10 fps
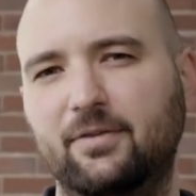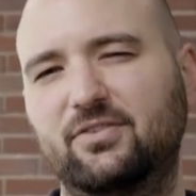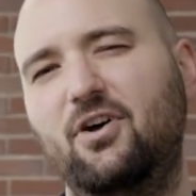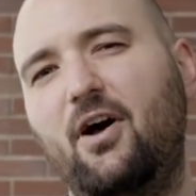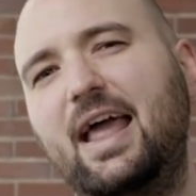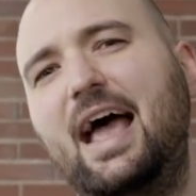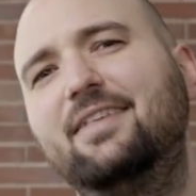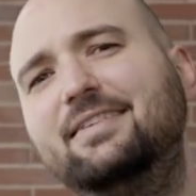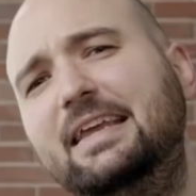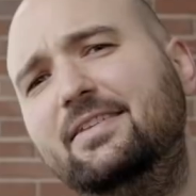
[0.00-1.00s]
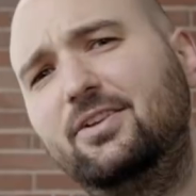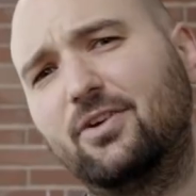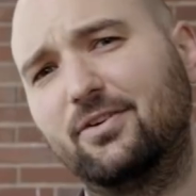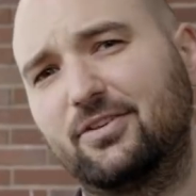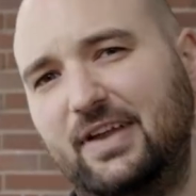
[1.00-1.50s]
It's not as easy
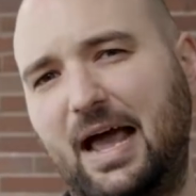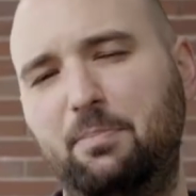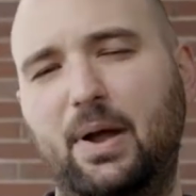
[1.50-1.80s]
to understand,